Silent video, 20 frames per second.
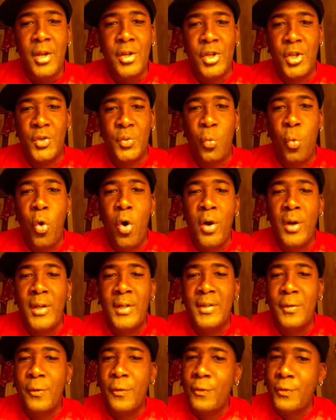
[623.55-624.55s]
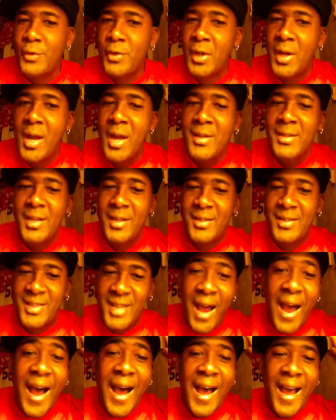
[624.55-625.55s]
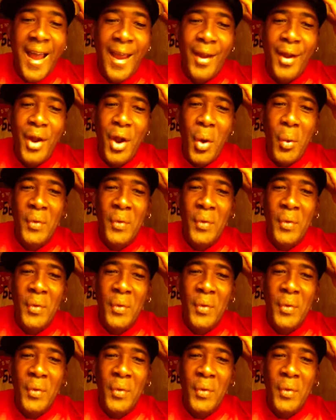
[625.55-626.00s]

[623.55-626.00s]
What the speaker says: just wanting to die